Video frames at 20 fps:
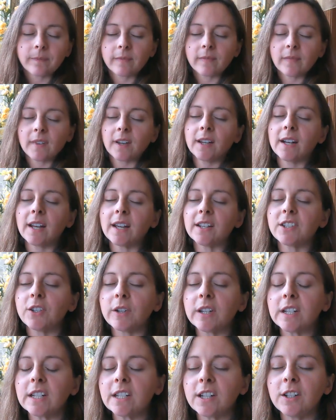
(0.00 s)
And as you
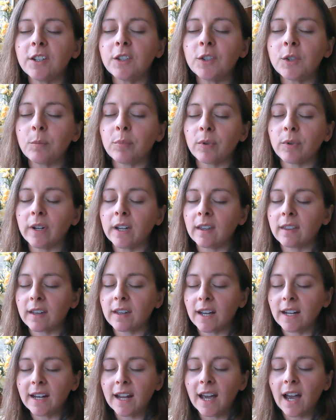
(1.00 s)
continue to breathe,
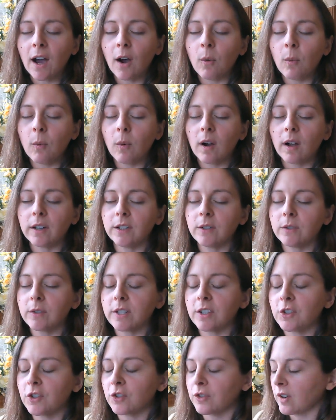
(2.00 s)
I now want you
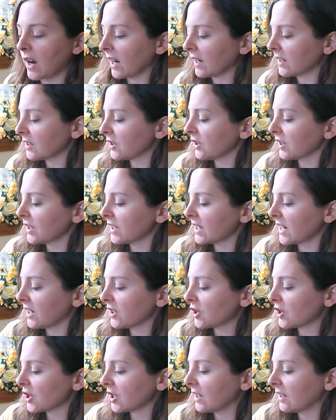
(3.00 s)
to direct your
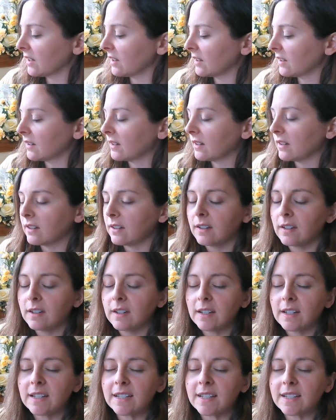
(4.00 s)
attention
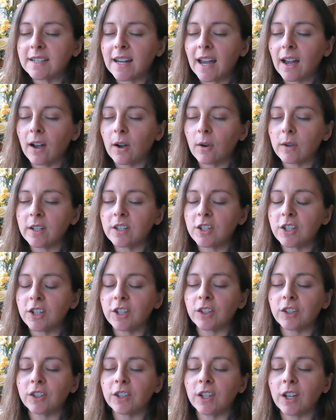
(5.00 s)
down into
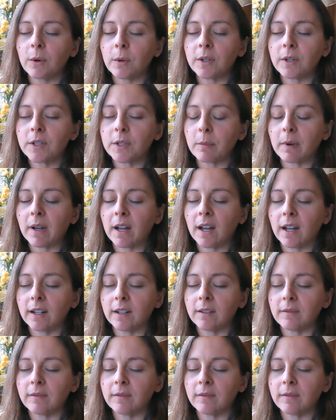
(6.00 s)
your lower spine.